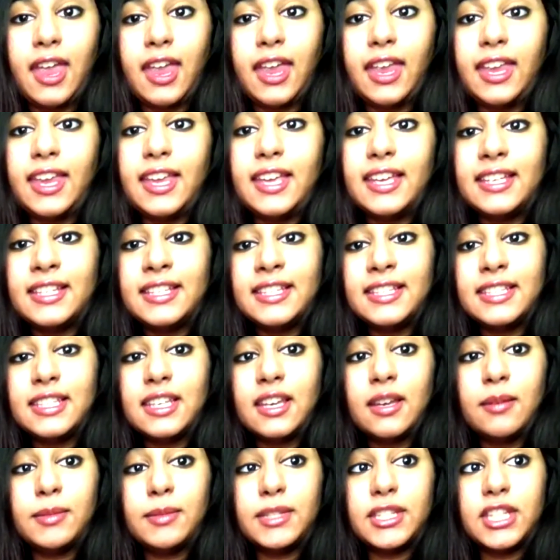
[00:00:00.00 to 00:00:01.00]
And
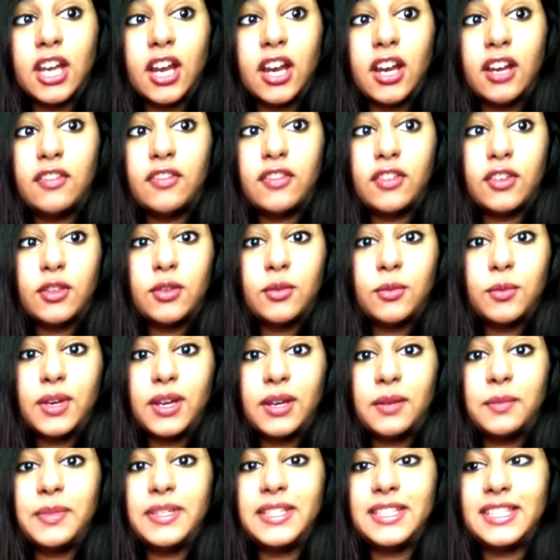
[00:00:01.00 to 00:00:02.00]
I'm sorry for the
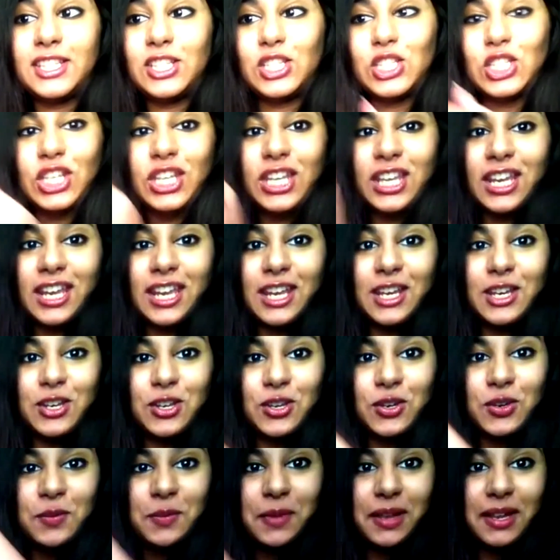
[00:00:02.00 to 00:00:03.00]
weird position, like I
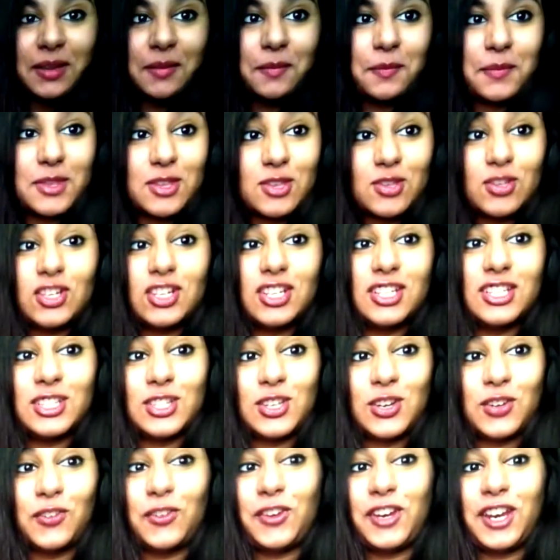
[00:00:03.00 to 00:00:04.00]
know my computer is
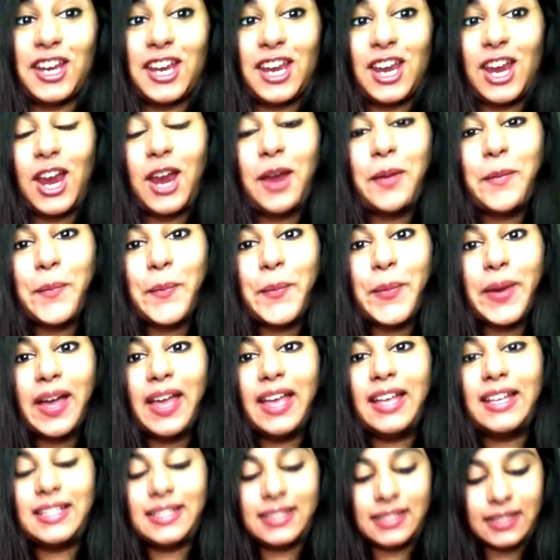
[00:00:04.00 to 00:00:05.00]
over here,
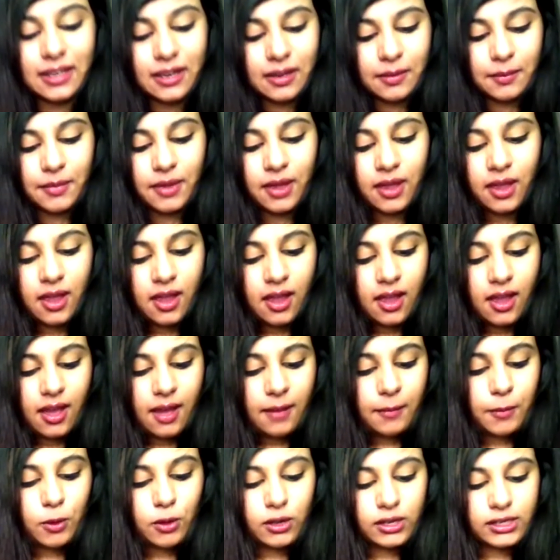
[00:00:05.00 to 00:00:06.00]
but um,
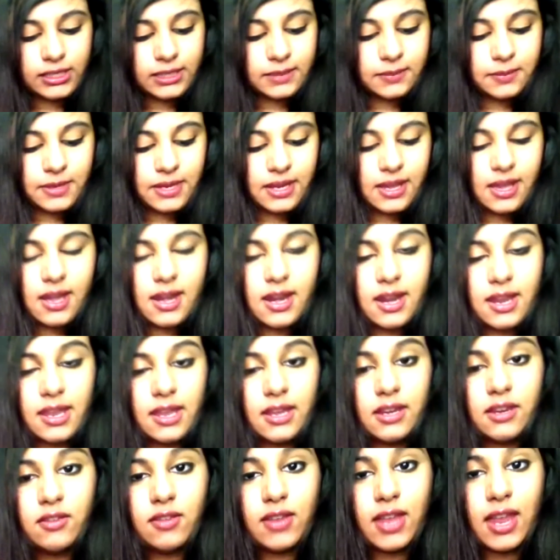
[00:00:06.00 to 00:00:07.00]
I'm going to be getting
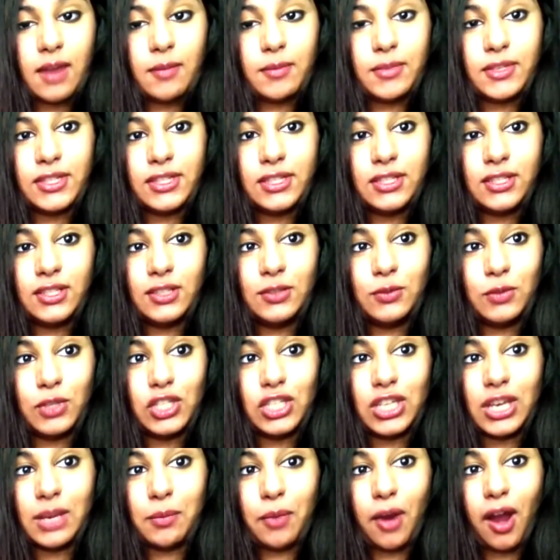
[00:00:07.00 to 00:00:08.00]
a new camera soon, which
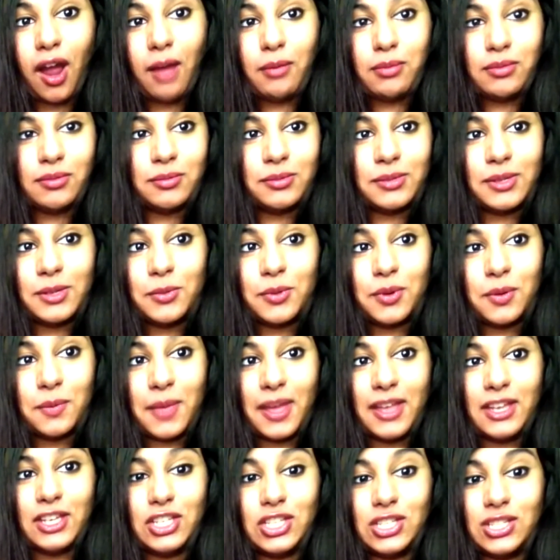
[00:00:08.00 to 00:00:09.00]
I probably will
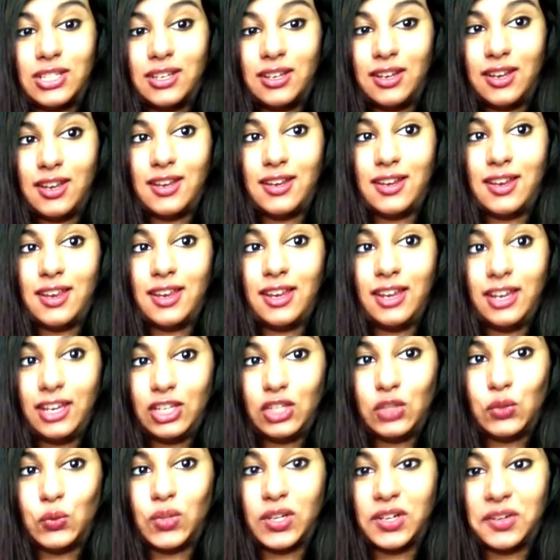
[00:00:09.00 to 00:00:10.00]
mention in
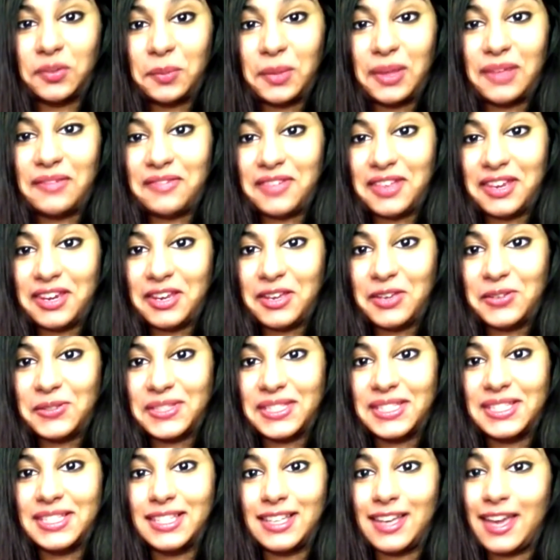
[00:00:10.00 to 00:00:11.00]
each one of my
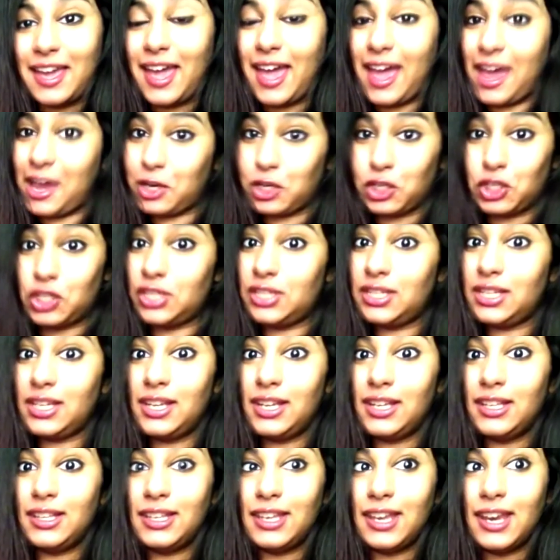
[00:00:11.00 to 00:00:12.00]
videos until I actually
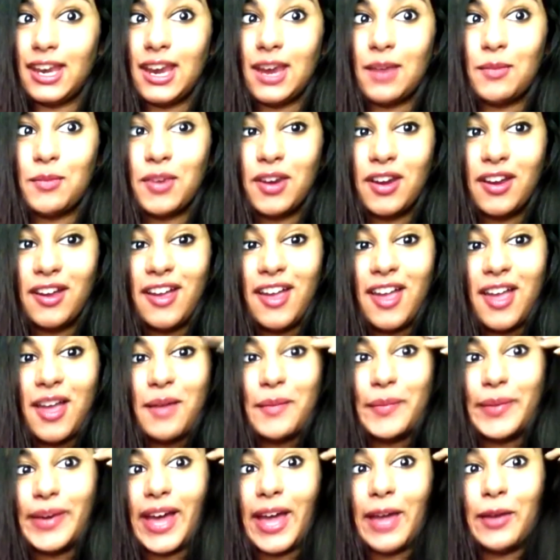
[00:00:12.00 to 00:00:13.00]
get the camera,
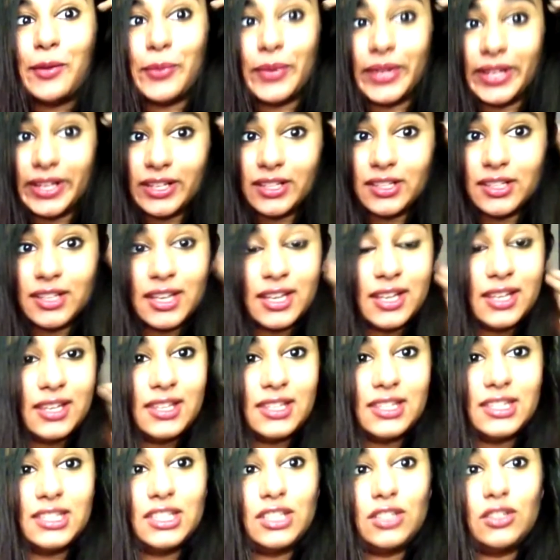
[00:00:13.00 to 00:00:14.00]
but I will,
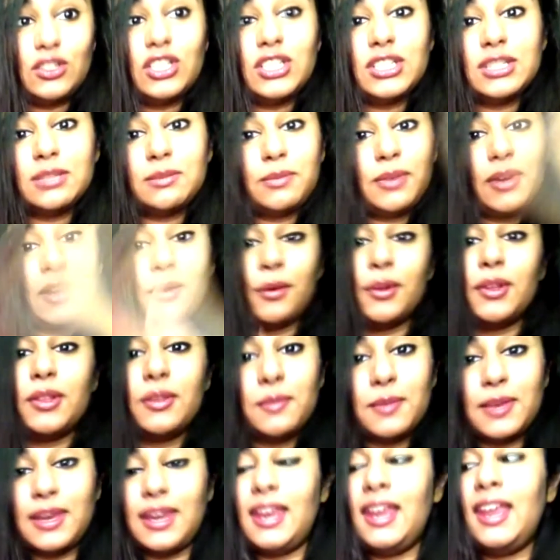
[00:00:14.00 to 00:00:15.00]
and so just bear with
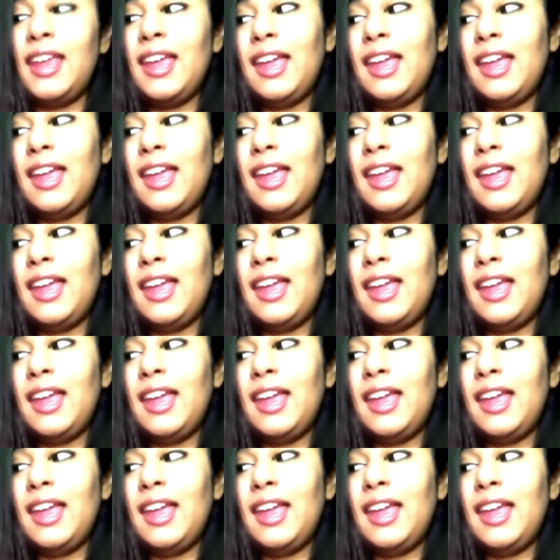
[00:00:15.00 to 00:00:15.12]
me.